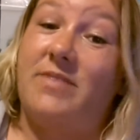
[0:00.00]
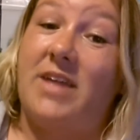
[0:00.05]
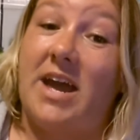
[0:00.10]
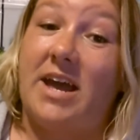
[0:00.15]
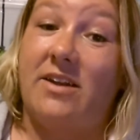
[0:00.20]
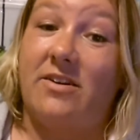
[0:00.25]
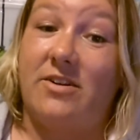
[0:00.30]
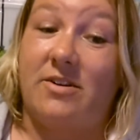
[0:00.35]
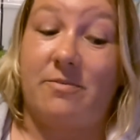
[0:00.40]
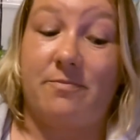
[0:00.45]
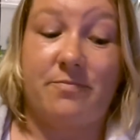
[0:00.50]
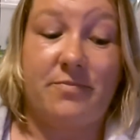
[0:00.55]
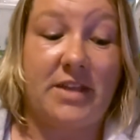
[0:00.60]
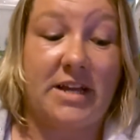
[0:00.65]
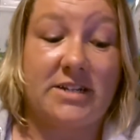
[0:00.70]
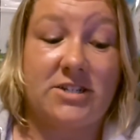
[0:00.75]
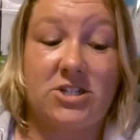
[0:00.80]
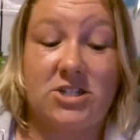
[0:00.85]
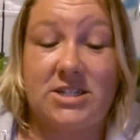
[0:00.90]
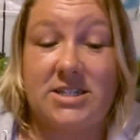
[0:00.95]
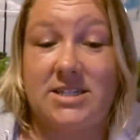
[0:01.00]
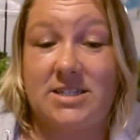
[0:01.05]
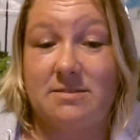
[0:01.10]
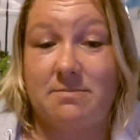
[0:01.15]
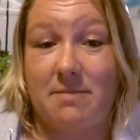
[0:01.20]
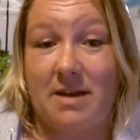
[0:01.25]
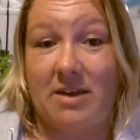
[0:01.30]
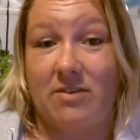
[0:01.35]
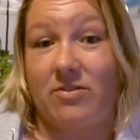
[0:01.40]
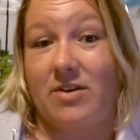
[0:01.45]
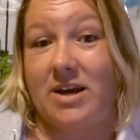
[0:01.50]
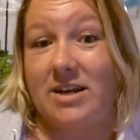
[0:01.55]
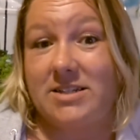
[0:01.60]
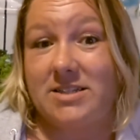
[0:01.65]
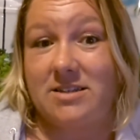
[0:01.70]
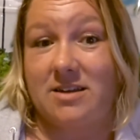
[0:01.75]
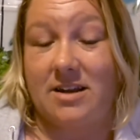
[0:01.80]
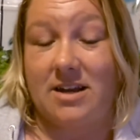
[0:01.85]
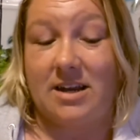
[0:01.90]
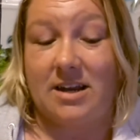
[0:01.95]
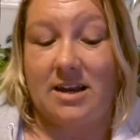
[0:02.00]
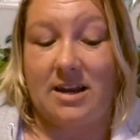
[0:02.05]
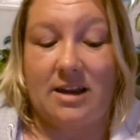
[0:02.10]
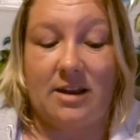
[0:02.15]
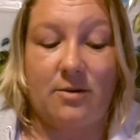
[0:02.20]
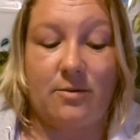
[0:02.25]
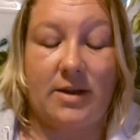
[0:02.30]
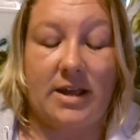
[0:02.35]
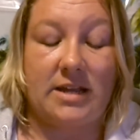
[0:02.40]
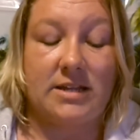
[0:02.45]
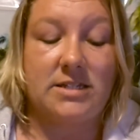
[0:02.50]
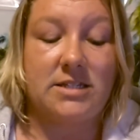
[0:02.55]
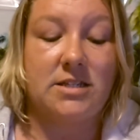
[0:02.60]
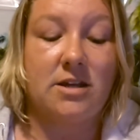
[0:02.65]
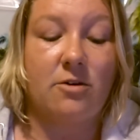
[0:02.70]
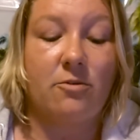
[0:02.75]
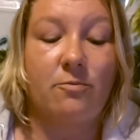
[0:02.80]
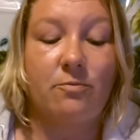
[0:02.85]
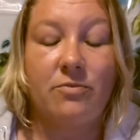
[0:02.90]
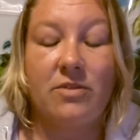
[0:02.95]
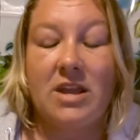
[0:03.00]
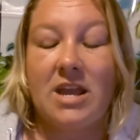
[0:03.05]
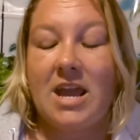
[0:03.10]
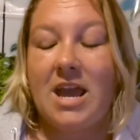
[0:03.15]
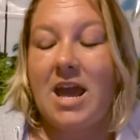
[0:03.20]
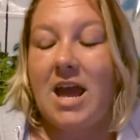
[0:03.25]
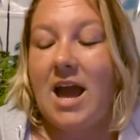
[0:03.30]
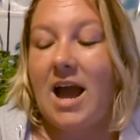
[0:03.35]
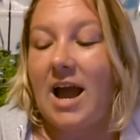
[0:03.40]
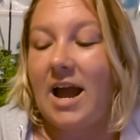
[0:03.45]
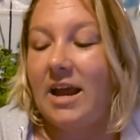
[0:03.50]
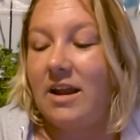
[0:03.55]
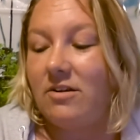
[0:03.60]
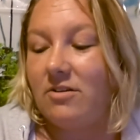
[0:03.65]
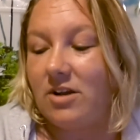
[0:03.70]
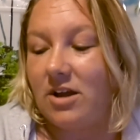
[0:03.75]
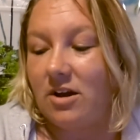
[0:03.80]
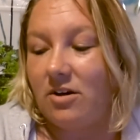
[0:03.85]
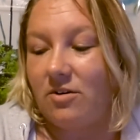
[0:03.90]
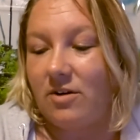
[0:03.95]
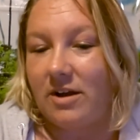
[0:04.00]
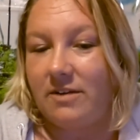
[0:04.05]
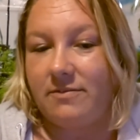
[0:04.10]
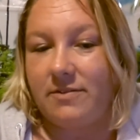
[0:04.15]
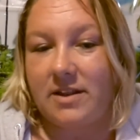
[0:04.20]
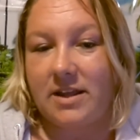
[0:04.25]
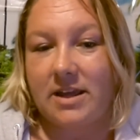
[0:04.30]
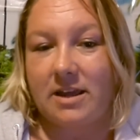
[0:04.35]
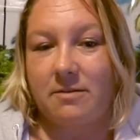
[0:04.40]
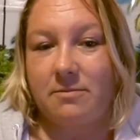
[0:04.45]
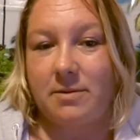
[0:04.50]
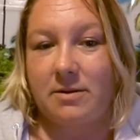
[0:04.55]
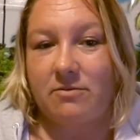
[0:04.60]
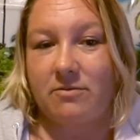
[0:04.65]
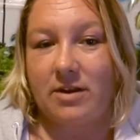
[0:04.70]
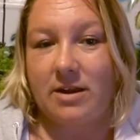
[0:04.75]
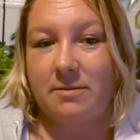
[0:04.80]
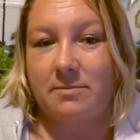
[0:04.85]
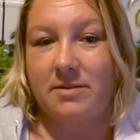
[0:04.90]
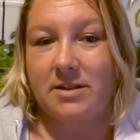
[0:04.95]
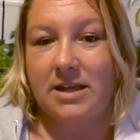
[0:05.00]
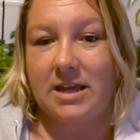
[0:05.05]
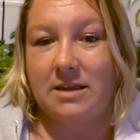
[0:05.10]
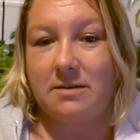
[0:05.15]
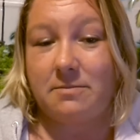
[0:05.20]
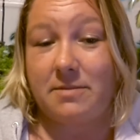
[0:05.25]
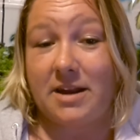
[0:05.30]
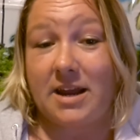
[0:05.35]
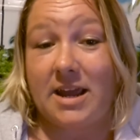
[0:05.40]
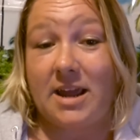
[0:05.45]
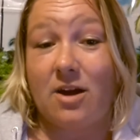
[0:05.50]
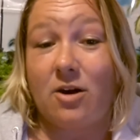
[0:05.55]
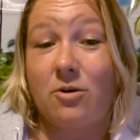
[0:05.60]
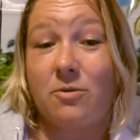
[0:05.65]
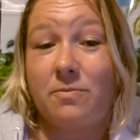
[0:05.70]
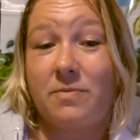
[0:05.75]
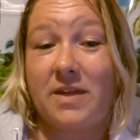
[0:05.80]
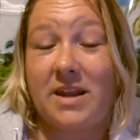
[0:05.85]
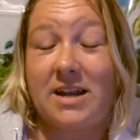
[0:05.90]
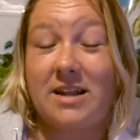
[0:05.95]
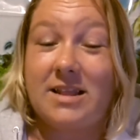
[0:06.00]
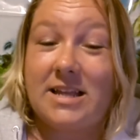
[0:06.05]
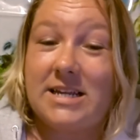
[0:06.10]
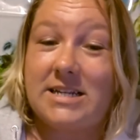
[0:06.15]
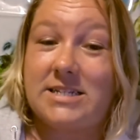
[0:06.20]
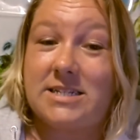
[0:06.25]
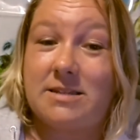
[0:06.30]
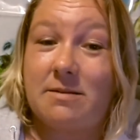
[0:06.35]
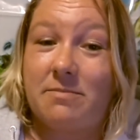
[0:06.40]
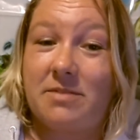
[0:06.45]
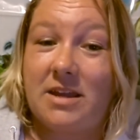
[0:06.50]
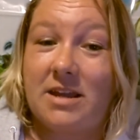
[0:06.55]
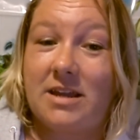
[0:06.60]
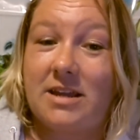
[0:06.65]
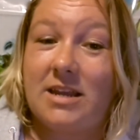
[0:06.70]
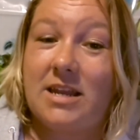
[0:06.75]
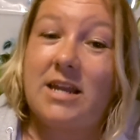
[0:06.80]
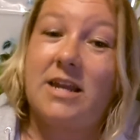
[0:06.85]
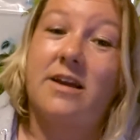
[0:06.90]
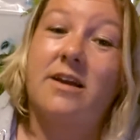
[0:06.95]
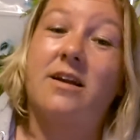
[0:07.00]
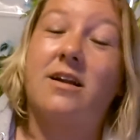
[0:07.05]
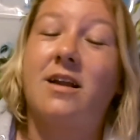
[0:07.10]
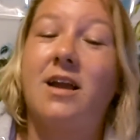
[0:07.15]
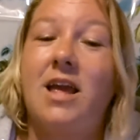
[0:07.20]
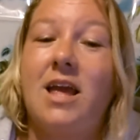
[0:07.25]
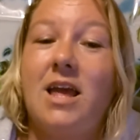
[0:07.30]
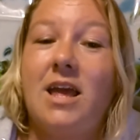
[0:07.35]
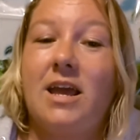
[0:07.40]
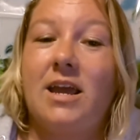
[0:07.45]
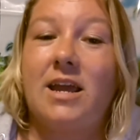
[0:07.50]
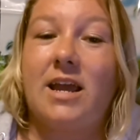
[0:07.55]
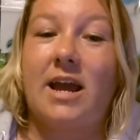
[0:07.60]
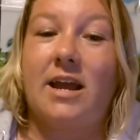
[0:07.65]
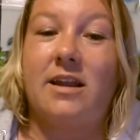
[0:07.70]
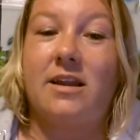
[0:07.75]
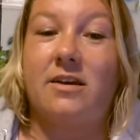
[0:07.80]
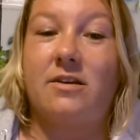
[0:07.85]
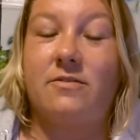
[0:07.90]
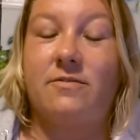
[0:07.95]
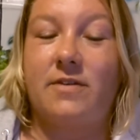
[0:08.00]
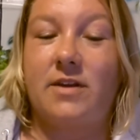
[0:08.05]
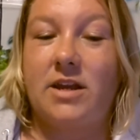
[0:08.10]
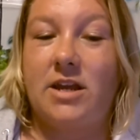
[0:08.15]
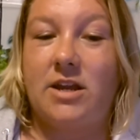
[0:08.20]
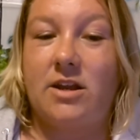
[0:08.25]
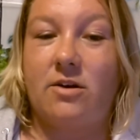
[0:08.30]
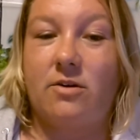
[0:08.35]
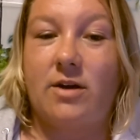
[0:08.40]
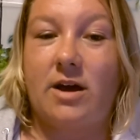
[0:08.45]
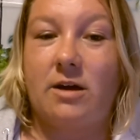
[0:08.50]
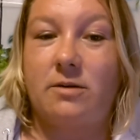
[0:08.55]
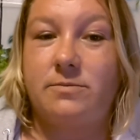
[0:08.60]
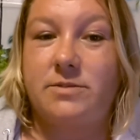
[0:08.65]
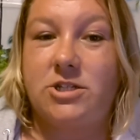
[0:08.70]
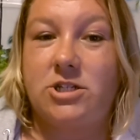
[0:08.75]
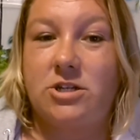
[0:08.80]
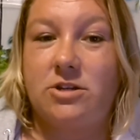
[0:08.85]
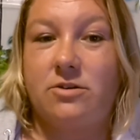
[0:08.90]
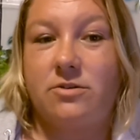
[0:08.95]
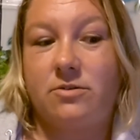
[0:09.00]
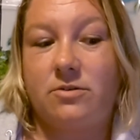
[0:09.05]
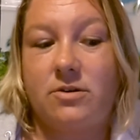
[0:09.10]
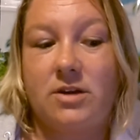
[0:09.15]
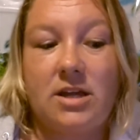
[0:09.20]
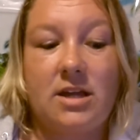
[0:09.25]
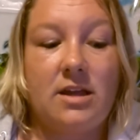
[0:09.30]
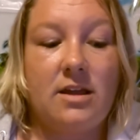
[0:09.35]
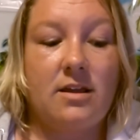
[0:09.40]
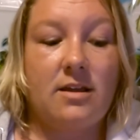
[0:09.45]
I don't know. That's just my thoughts on it anyway. So, I don't know. I feel like I've been rambling, but I hope that at least something in here kind of, you know, helped you,